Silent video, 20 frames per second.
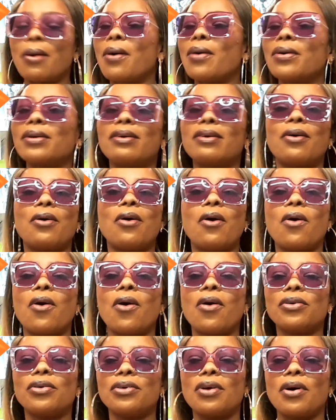
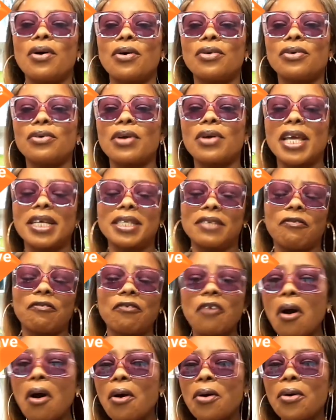on his
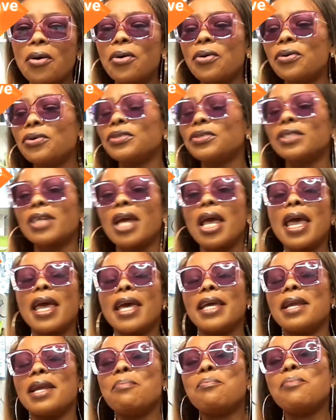phone,
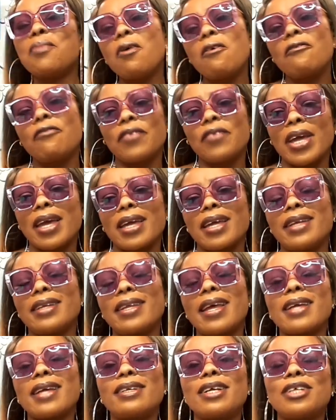in a movie,
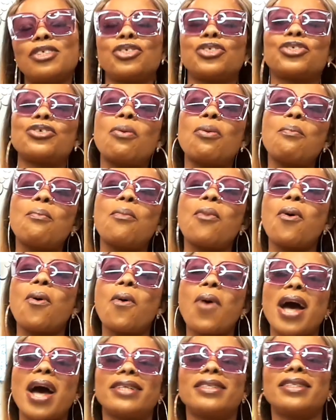they draw
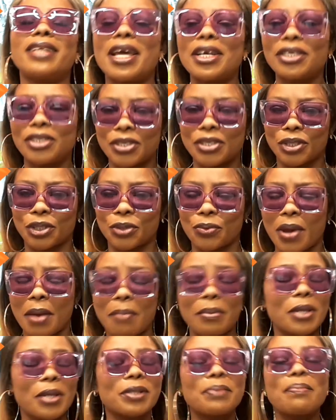more attention to it
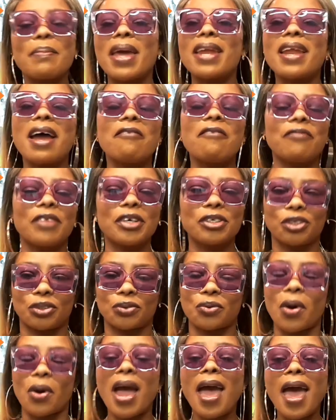because men are
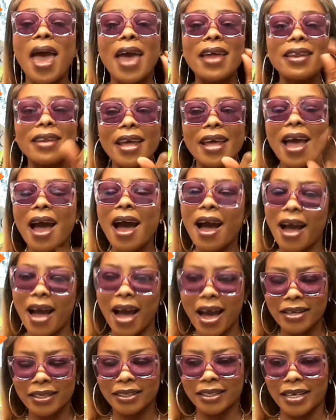visual and they are
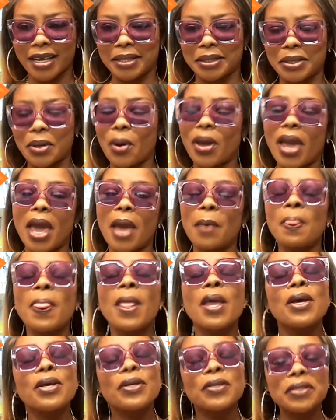hunters. Okay,
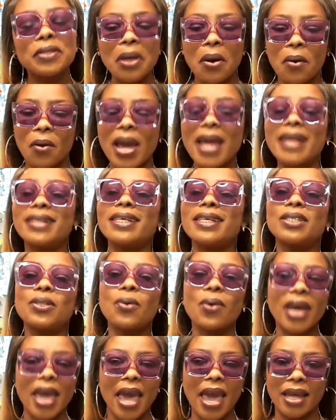so is it
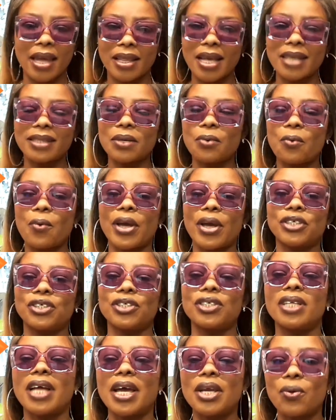okay? That's the
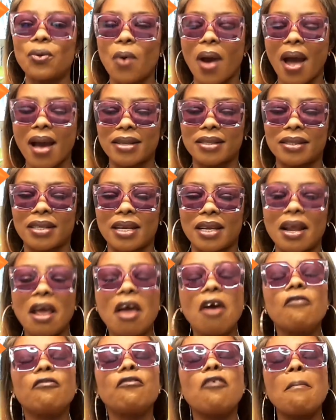question that you're asking.
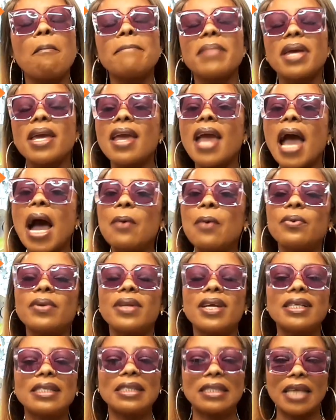For me, I
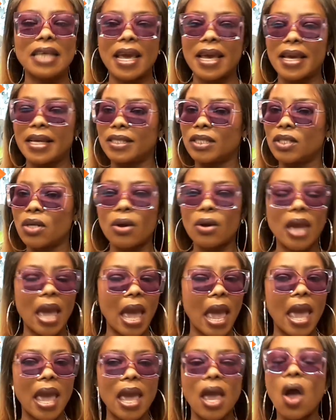wouldn't say it's
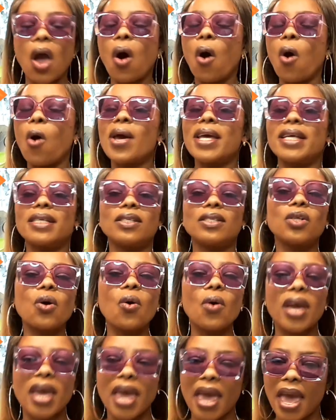okay or it's
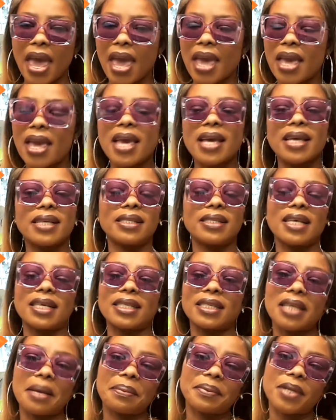not okay, it's
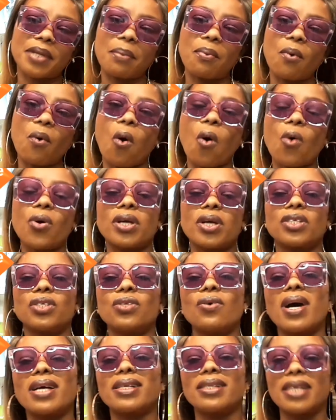acceptable or it's
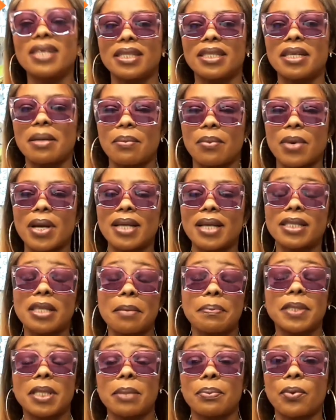not
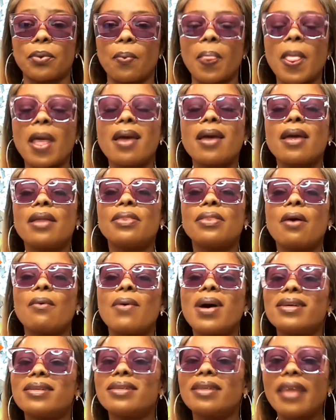acceptable. There
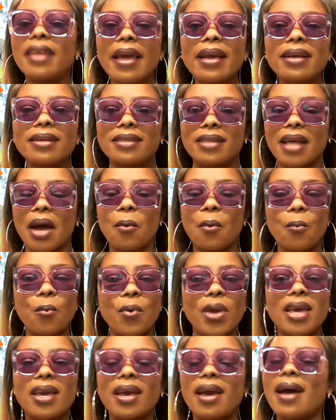are things that
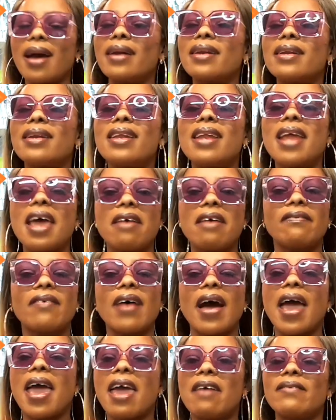we can
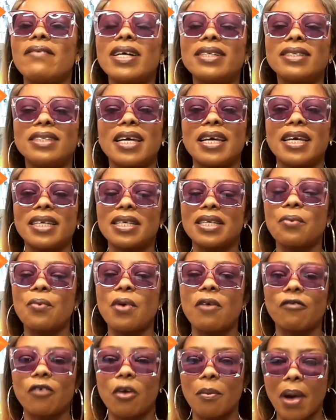never ever take it
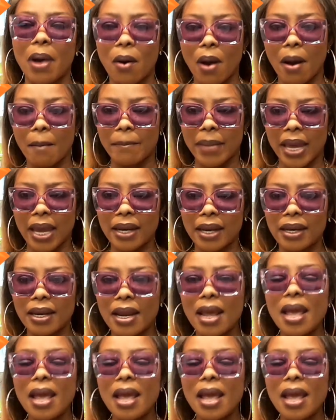away from our men.